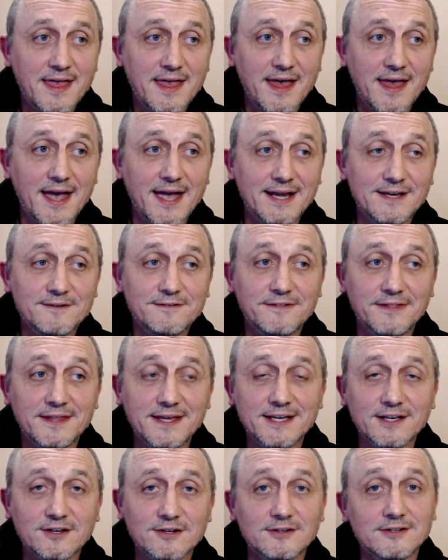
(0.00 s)
And if their
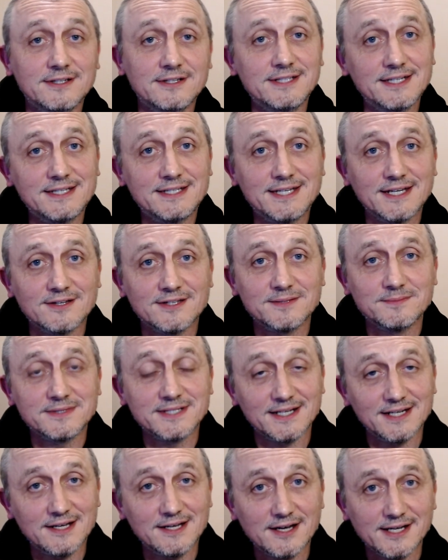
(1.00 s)
God did tell them to
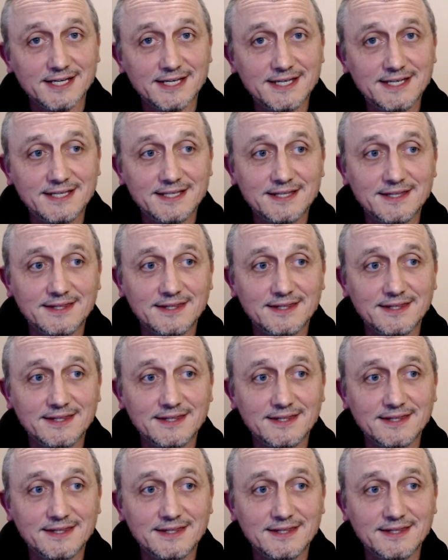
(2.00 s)
lie,